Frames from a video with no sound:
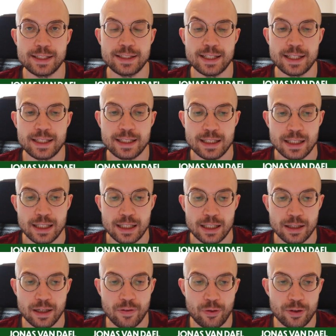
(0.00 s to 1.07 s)
attack,
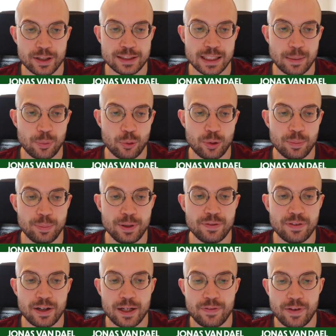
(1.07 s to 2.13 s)
for example with
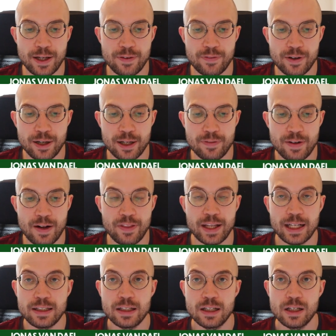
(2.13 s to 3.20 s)
b5, a5, and
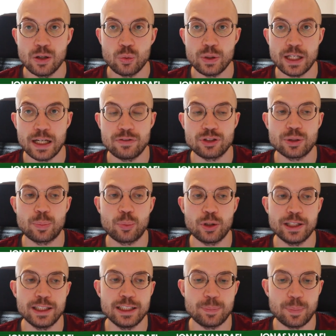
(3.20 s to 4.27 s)
then we have some
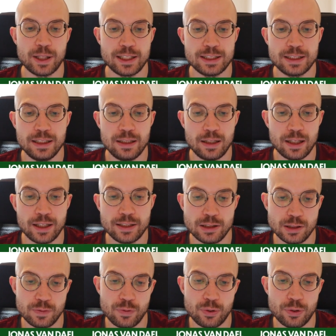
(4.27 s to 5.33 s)
pretty spicy
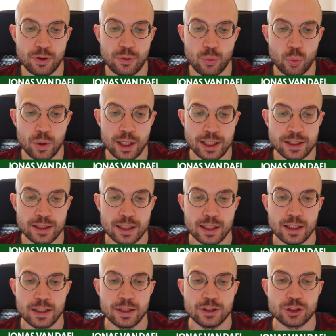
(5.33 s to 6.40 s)
lines for white.
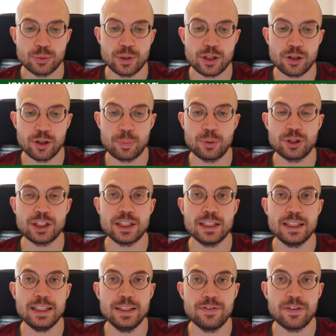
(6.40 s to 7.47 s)
So we're going to push
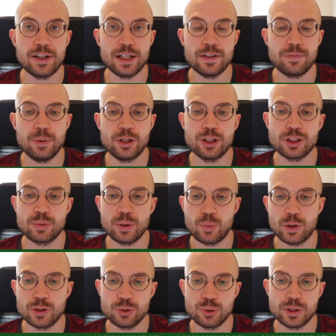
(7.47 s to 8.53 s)
e5 because we
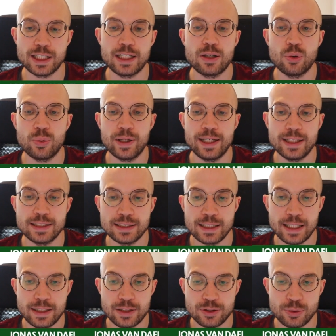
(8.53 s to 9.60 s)
want to kick away this
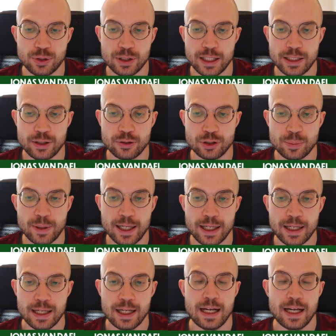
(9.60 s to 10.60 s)
knight, so the knight goes back.